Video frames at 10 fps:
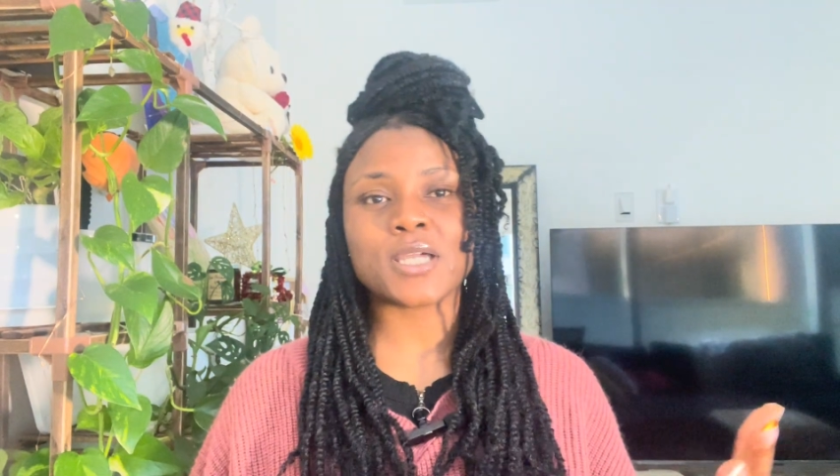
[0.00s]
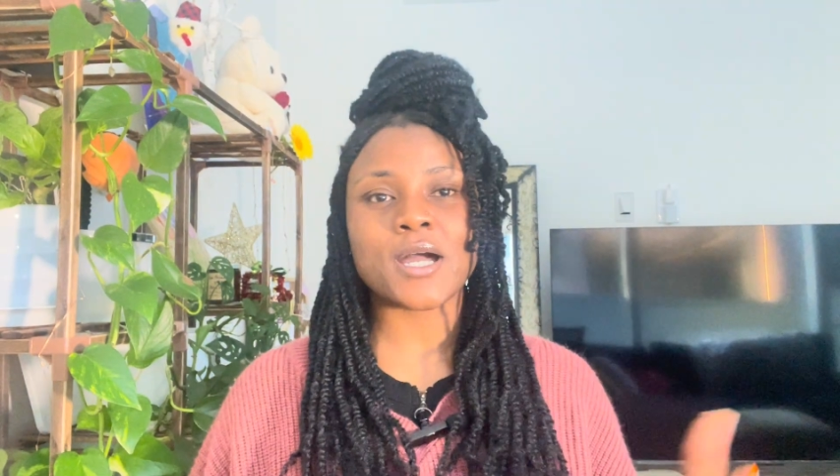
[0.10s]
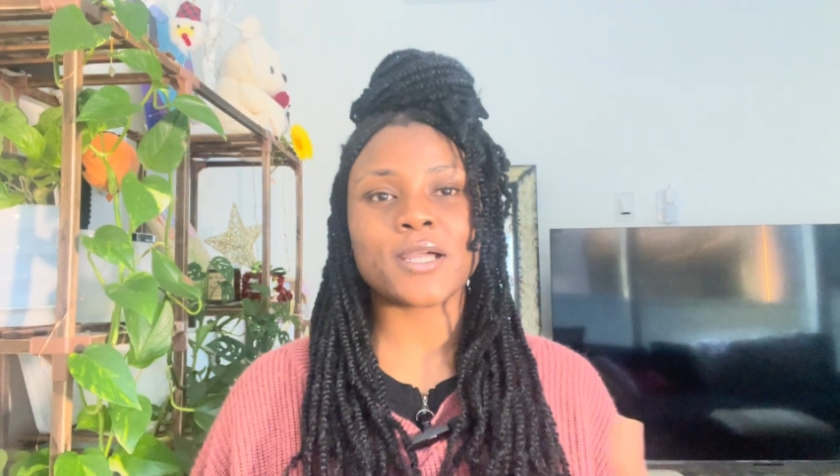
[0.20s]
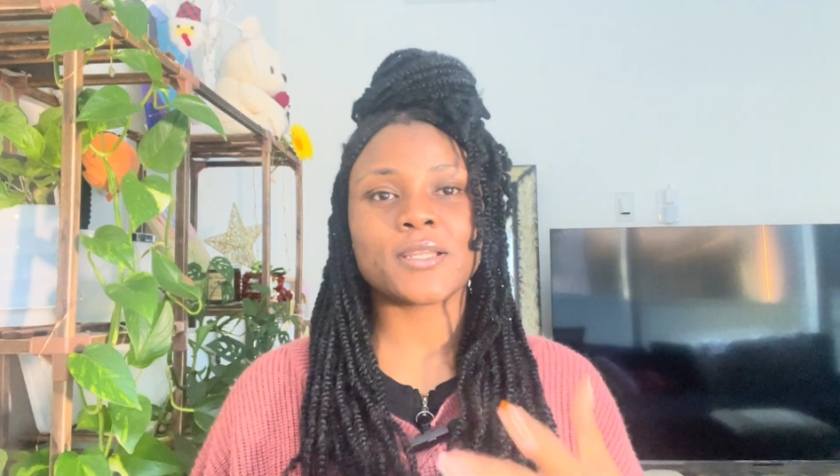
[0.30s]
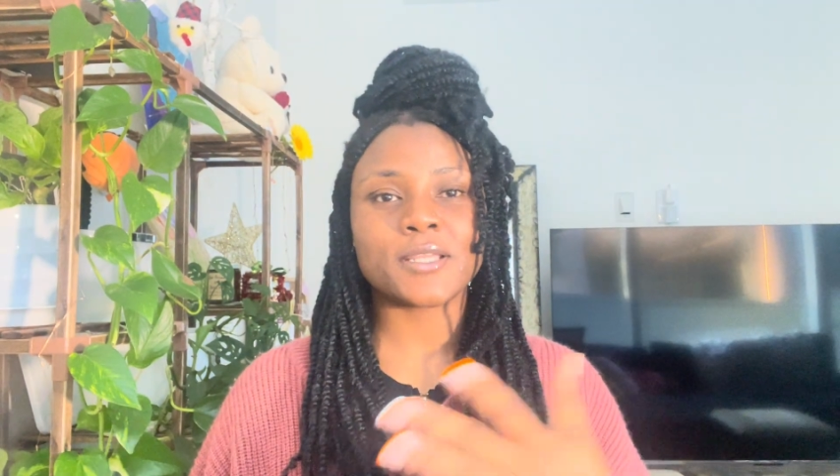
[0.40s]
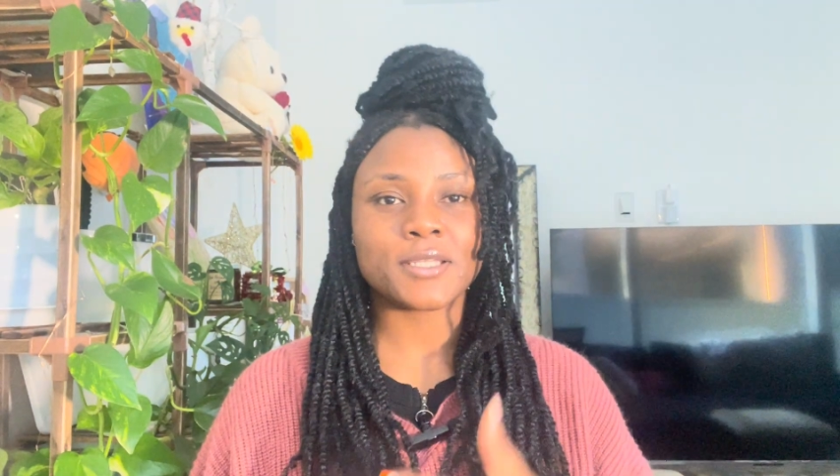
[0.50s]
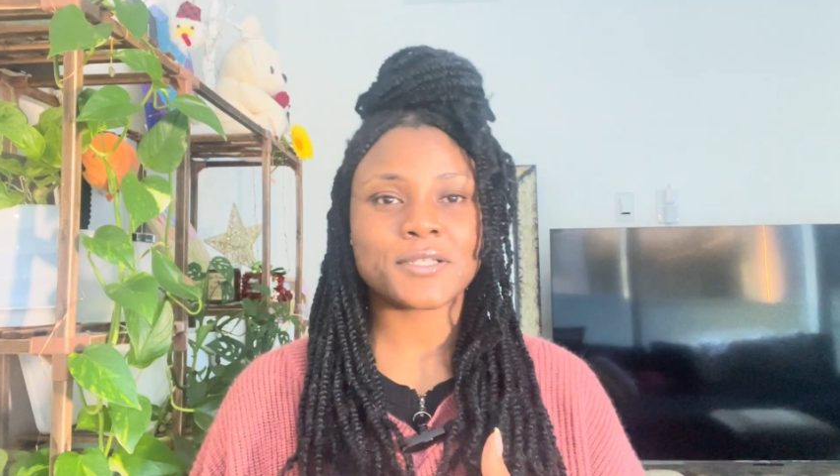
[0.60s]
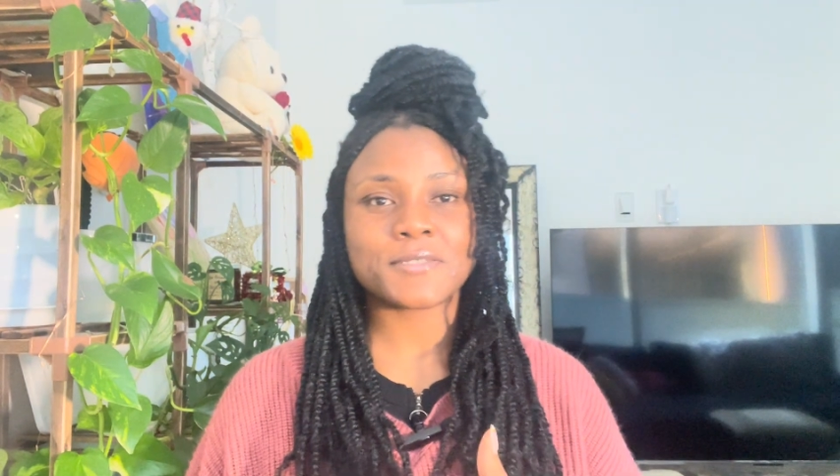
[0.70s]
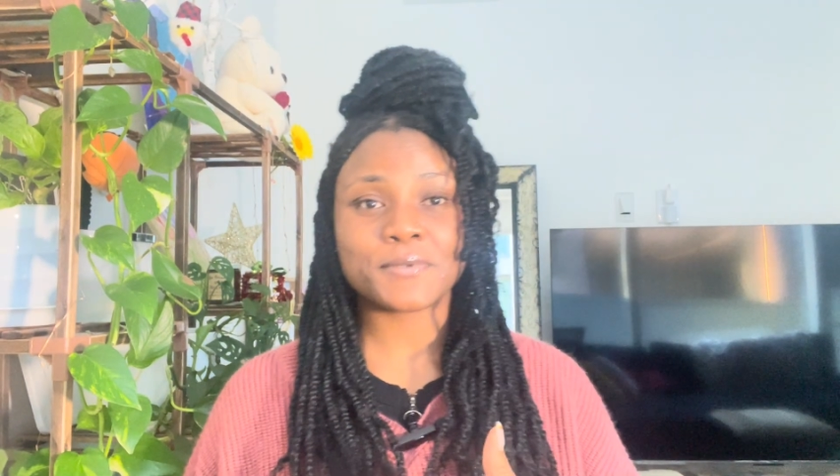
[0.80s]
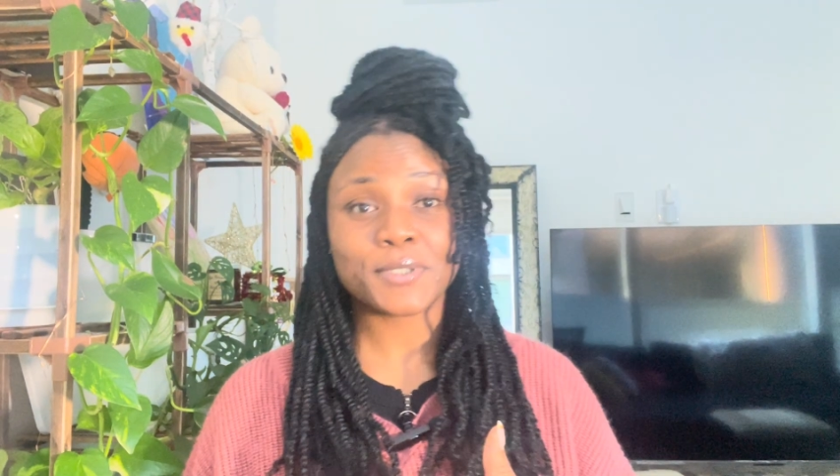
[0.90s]
guide and
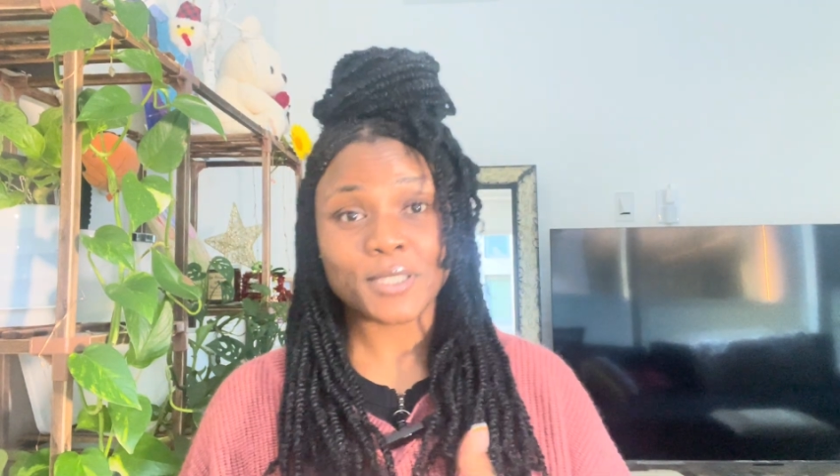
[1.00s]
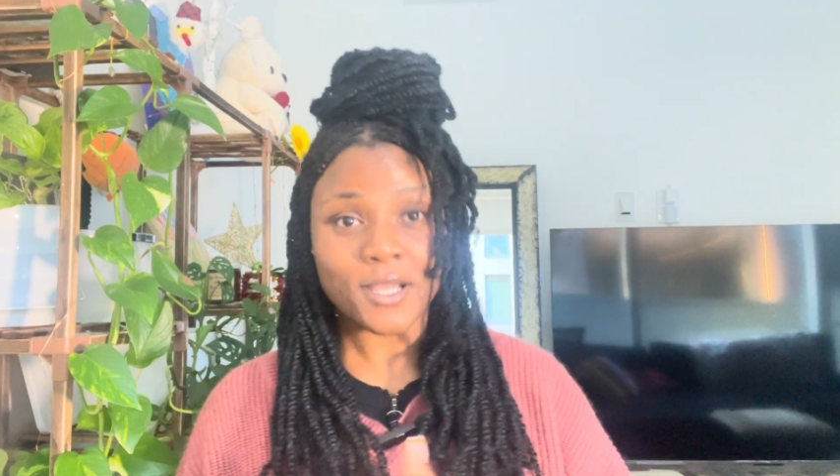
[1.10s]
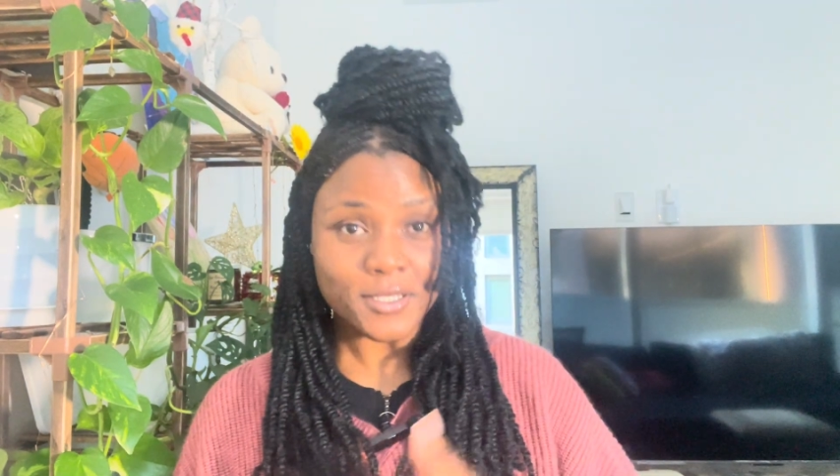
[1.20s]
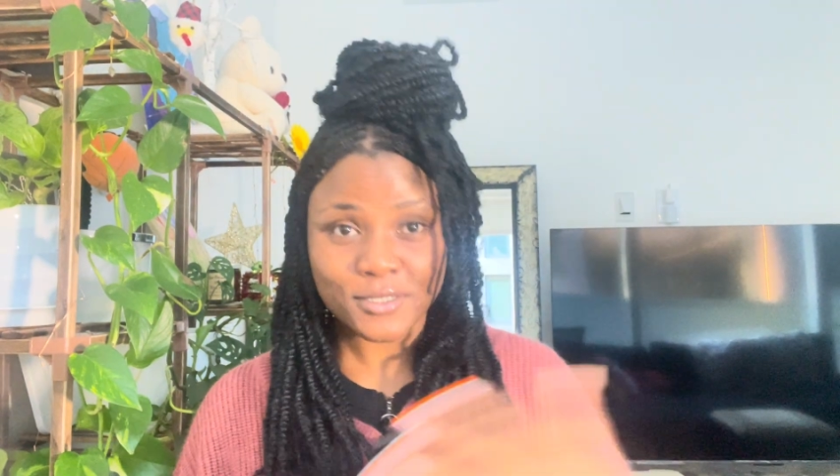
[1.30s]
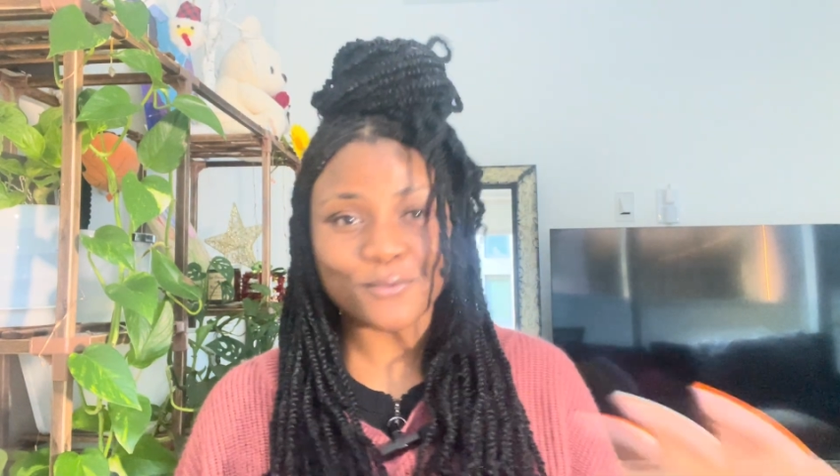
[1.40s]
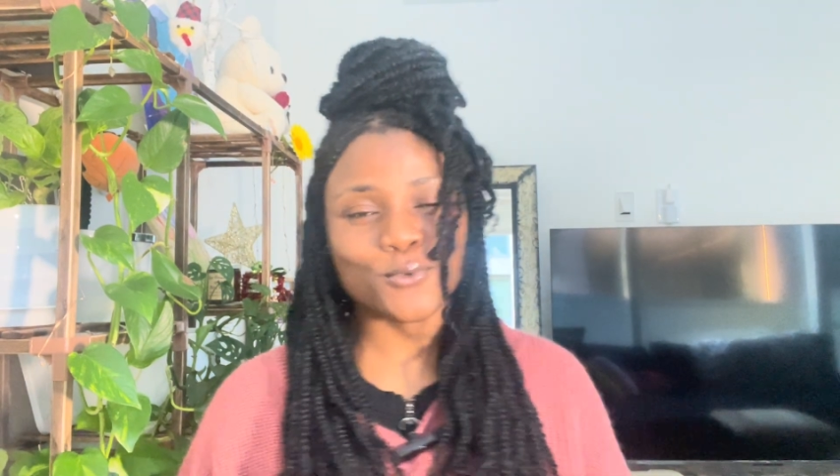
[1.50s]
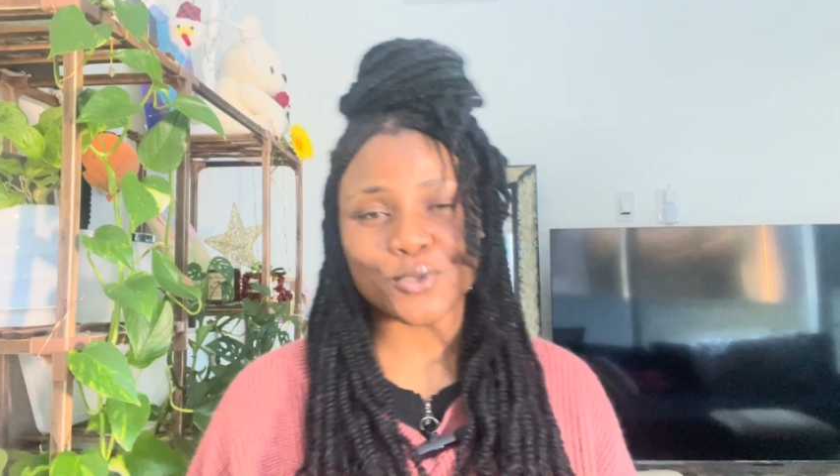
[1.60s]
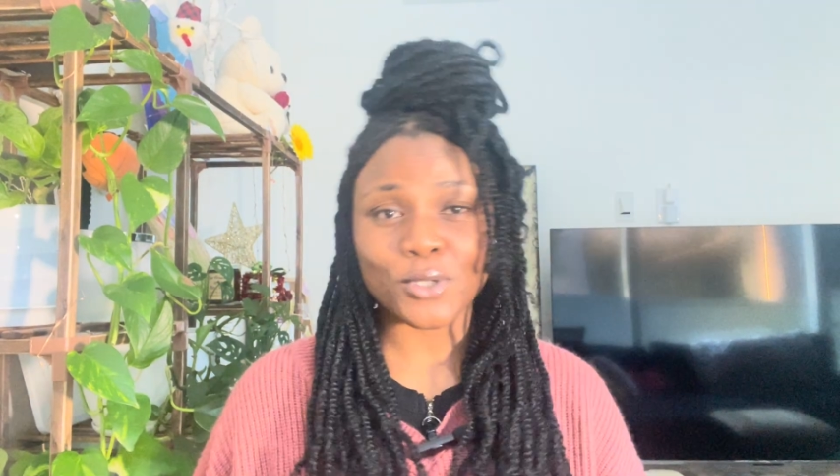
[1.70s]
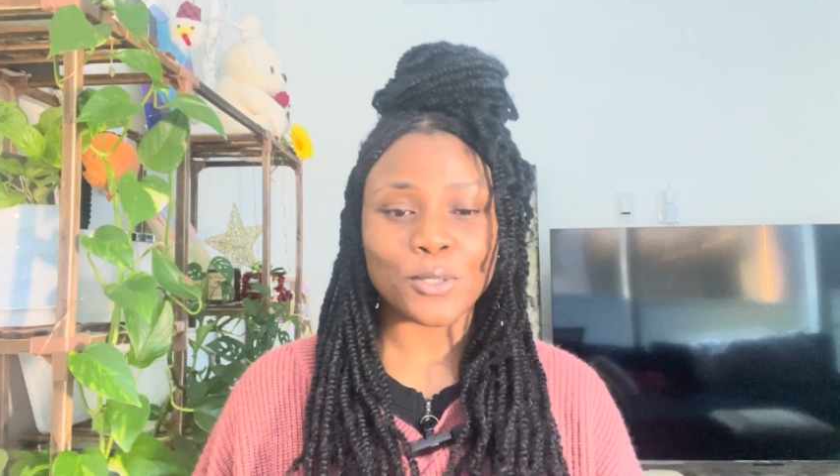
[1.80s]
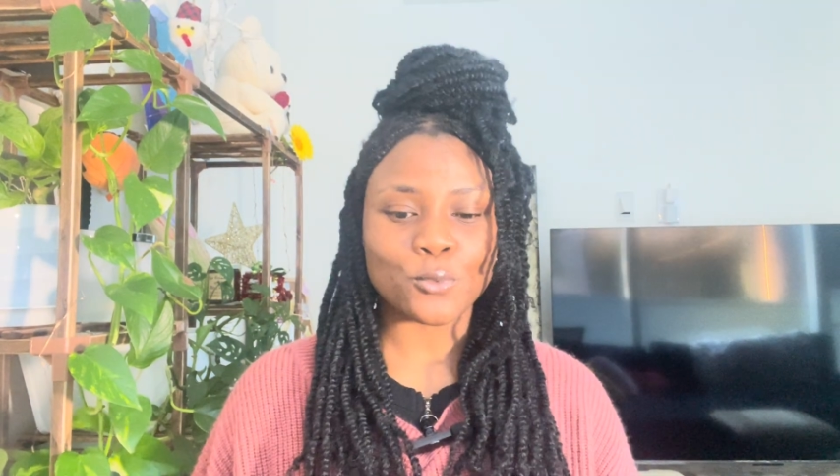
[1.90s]
their spirit guides
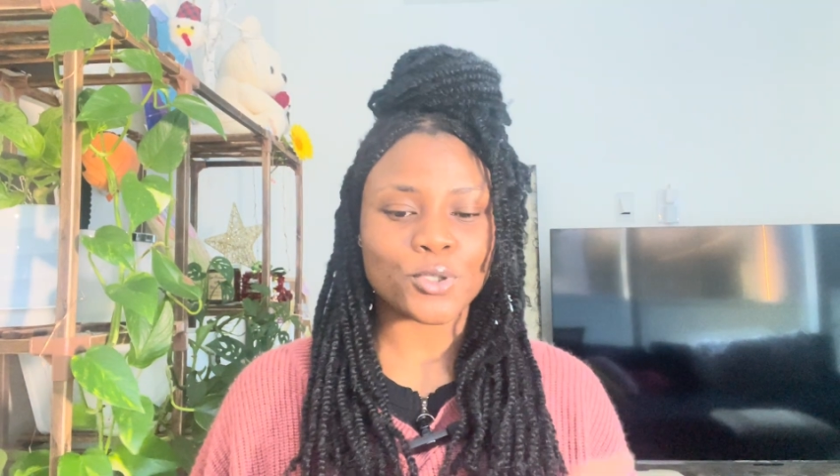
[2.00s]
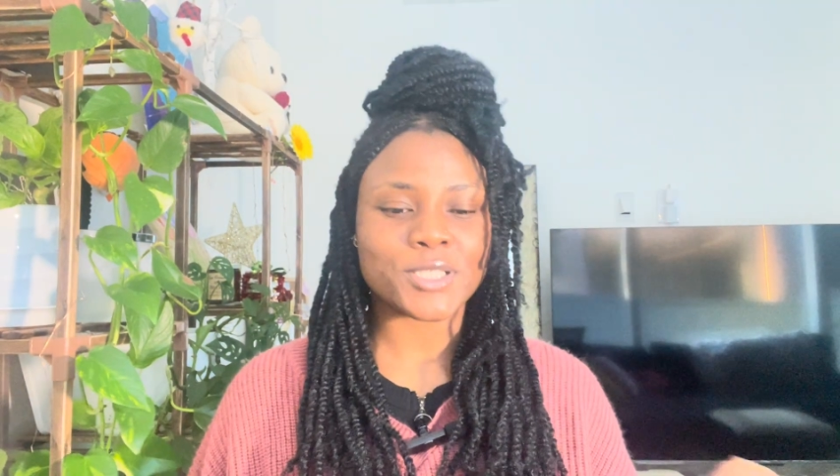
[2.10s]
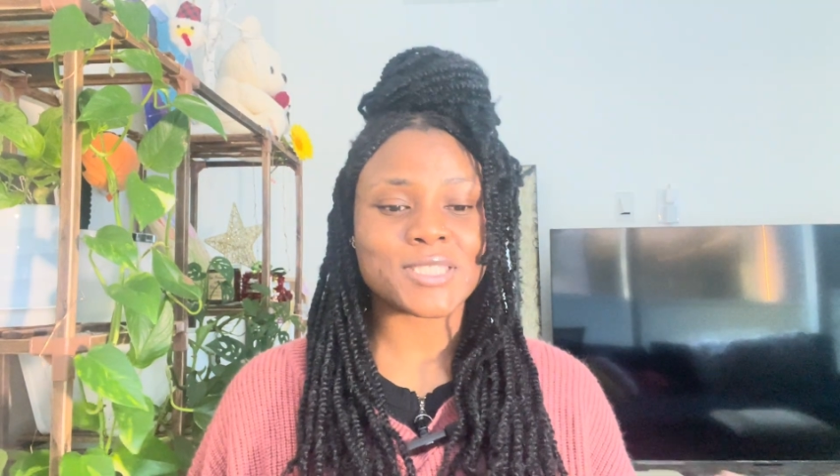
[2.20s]
are working